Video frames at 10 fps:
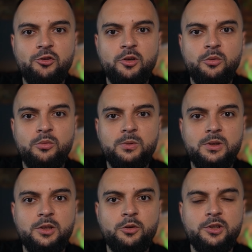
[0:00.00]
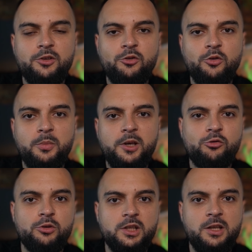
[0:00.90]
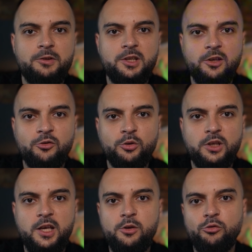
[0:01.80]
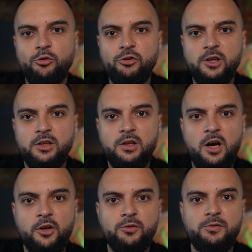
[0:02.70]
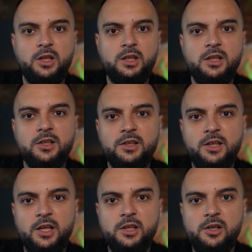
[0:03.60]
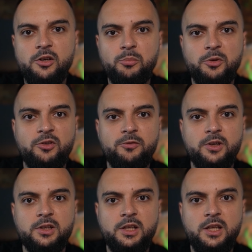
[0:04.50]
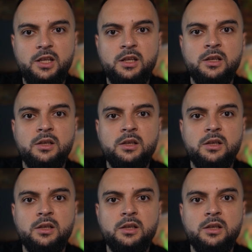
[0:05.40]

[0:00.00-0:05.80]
So in order to make sure that everything is okay, you should check the logs of the init container, specifically